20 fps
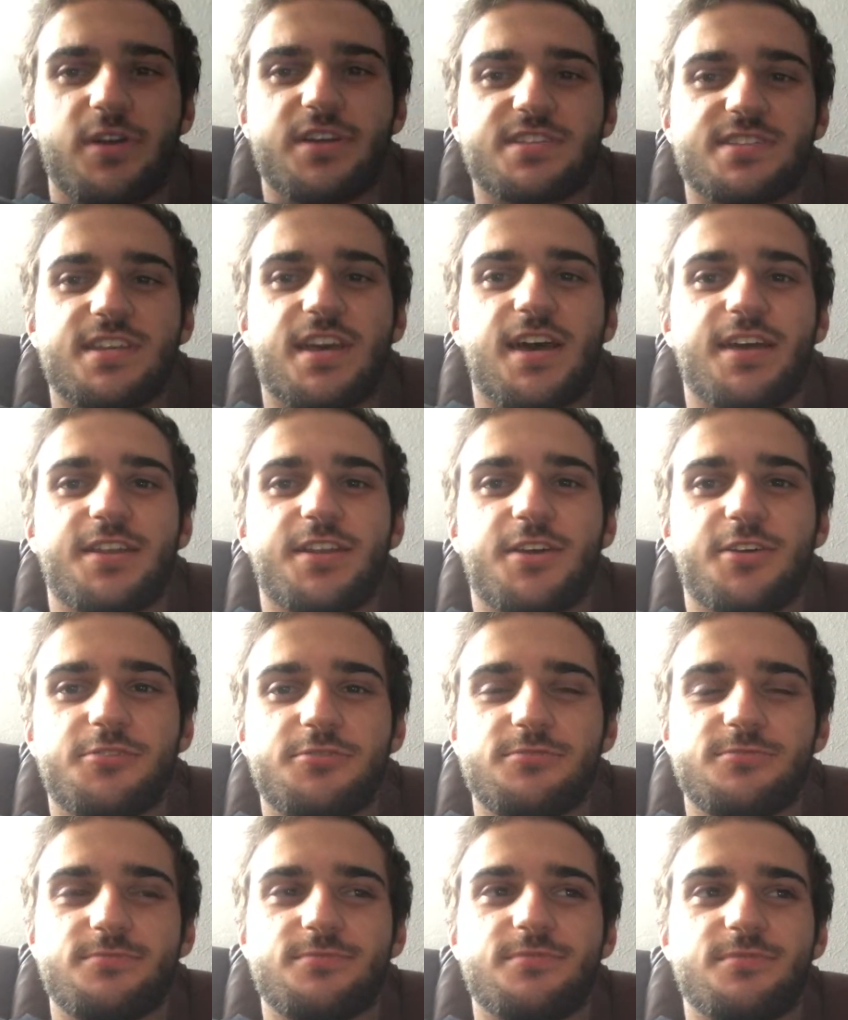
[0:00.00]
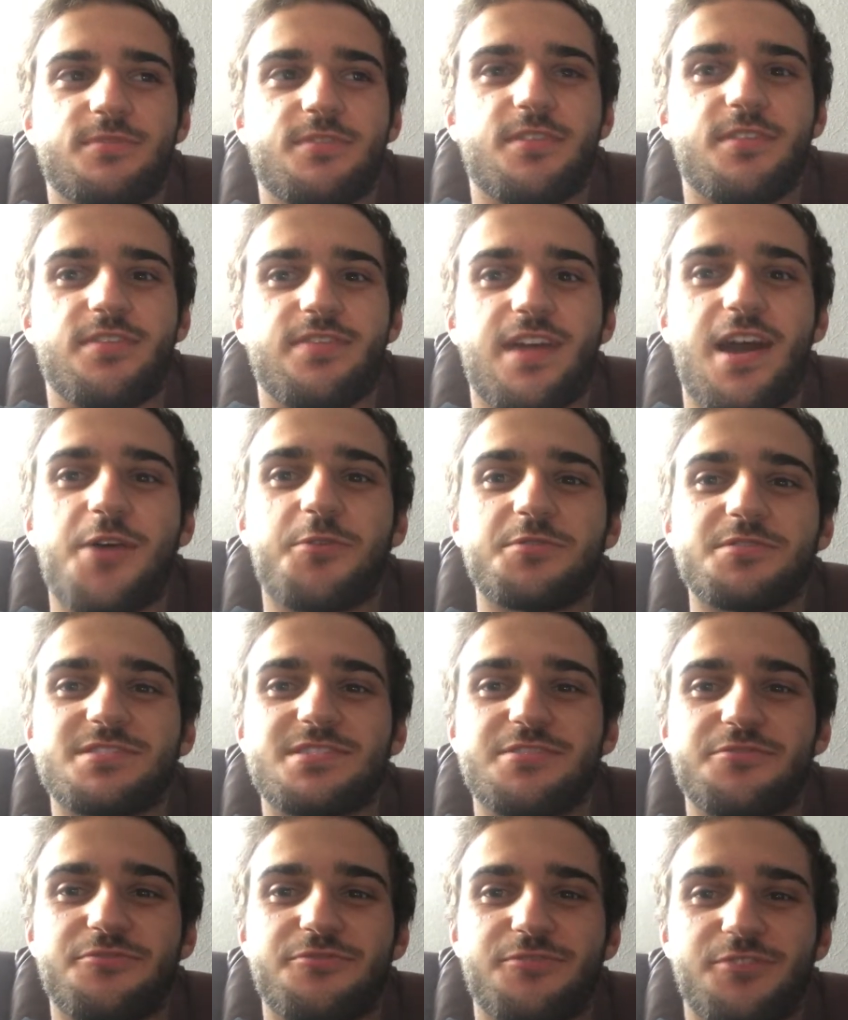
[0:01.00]
Quick side note: that was
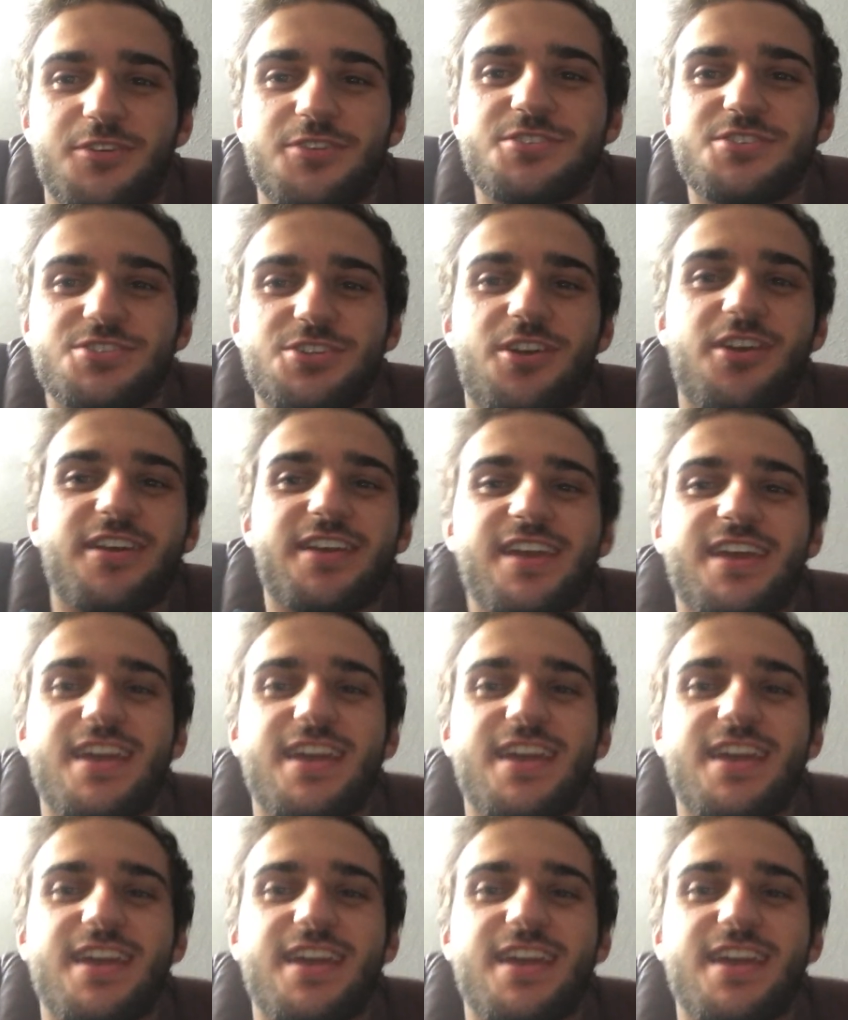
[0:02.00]
the first shark